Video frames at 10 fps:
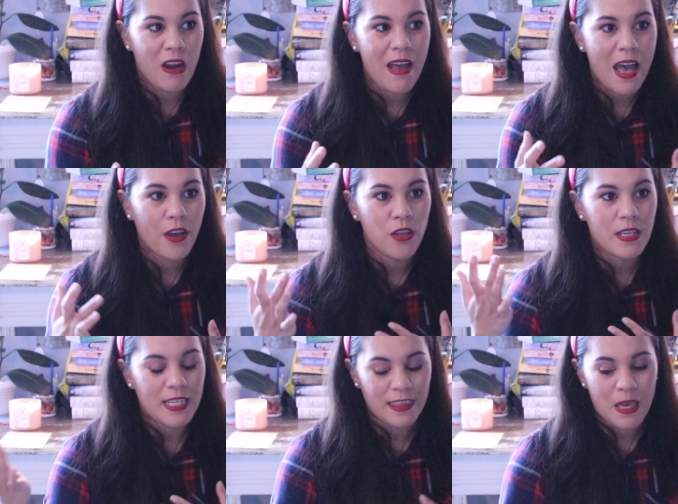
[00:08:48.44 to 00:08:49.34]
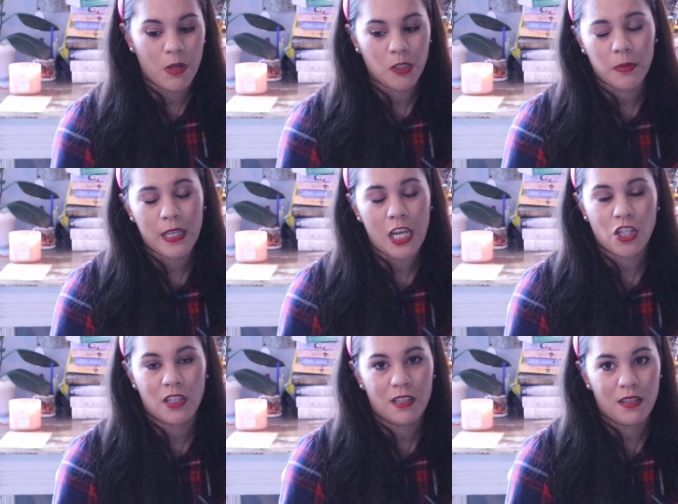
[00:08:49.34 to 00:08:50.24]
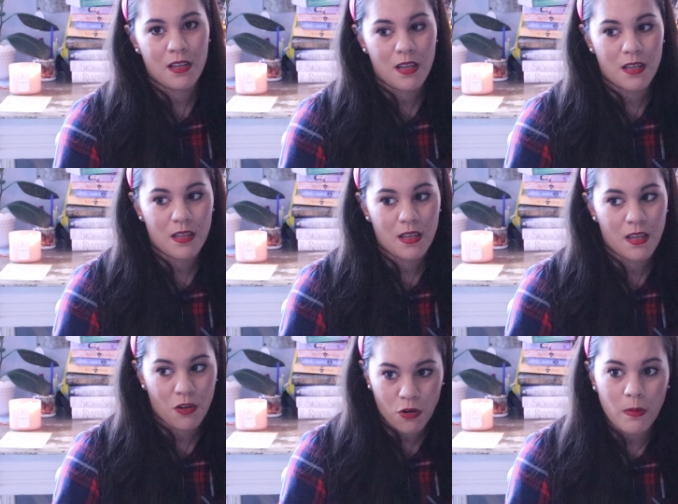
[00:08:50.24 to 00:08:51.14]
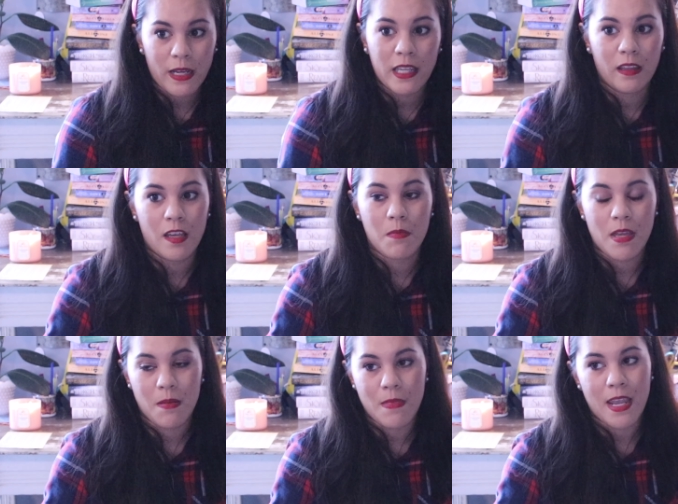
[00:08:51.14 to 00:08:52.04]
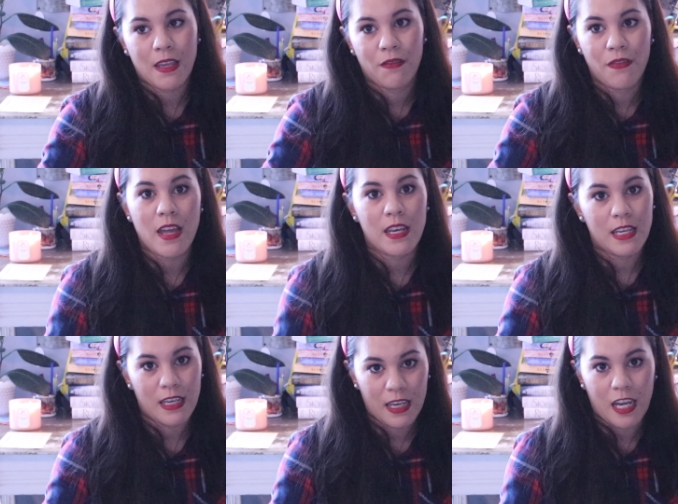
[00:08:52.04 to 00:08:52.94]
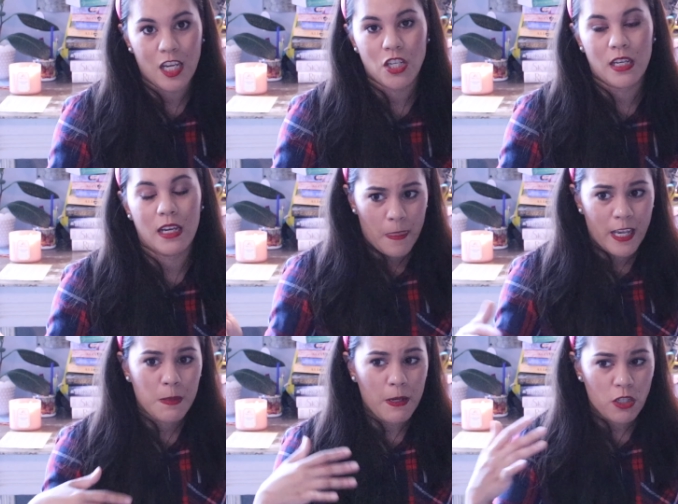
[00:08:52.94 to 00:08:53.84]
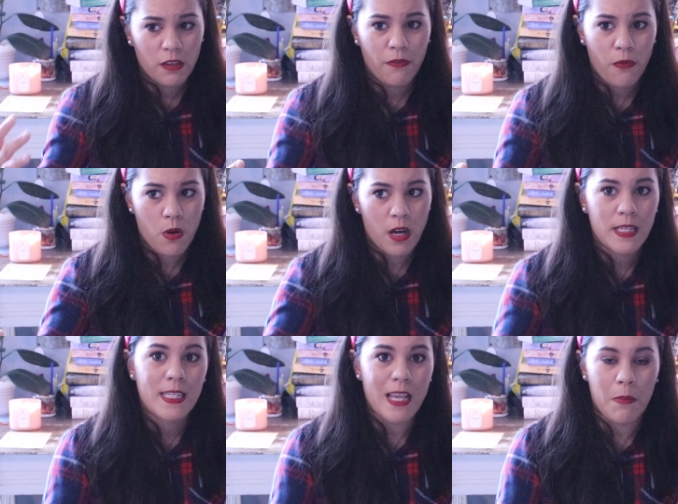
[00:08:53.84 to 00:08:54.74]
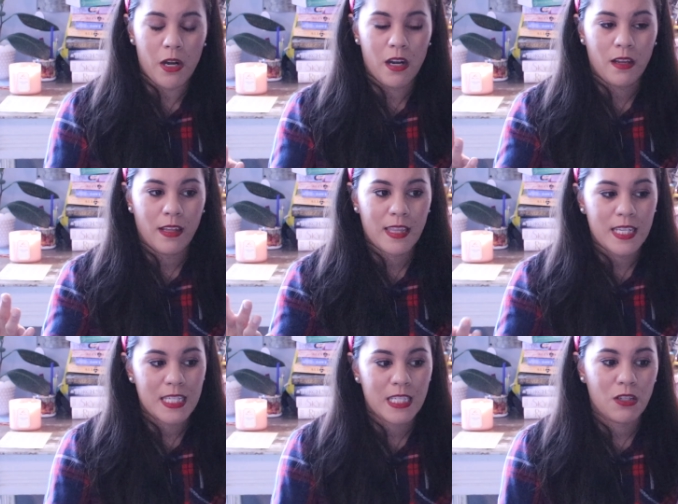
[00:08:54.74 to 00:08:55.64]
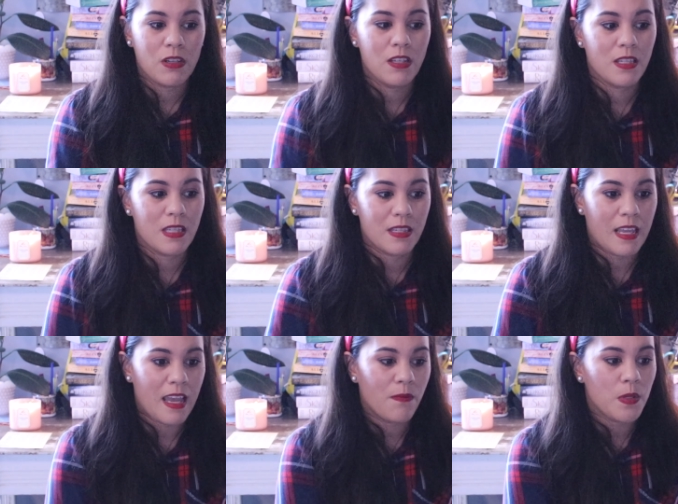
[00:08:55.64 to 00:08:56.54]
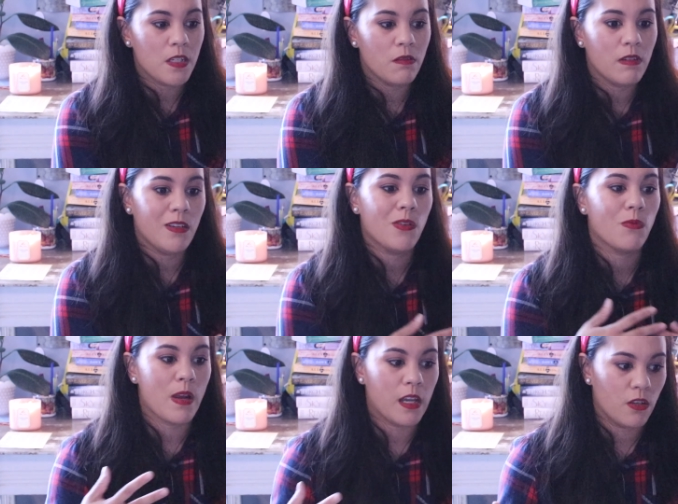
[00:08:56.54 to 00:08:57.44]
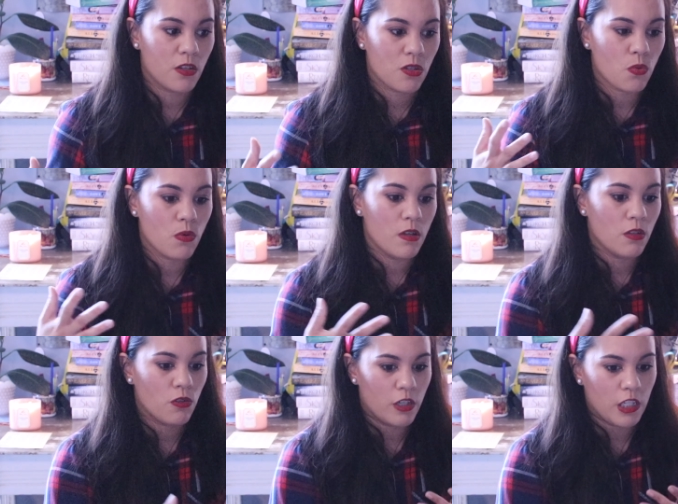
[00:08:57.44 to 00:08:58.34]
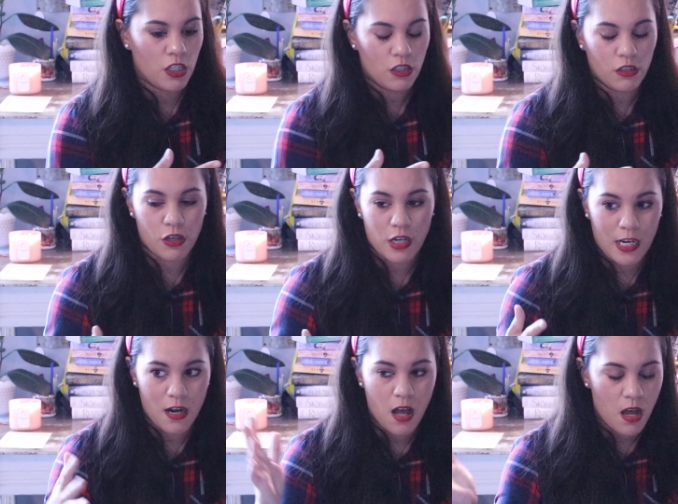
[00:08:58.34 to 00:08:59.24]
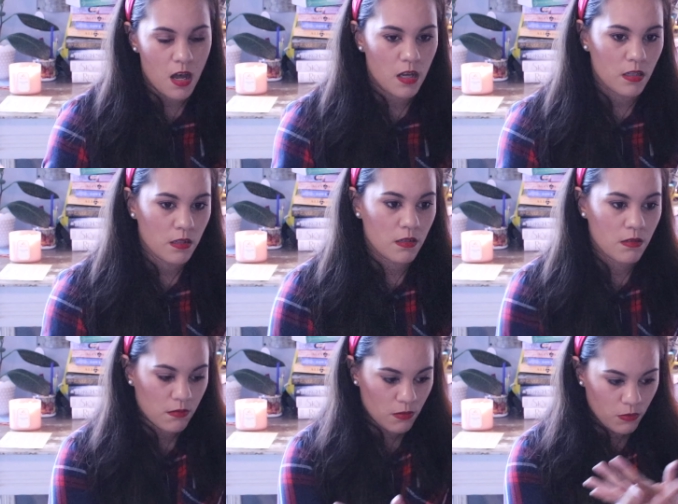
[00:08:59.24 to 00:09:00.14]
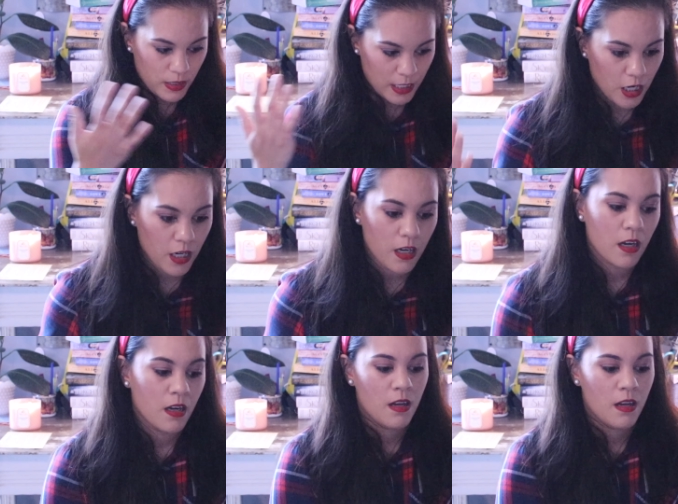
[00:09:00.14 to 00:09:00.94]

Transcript: out how you can take that multiplication curriculum and make it fun and engaging, especially for summer. Like these students, they have been doing regular school traditional learning all school year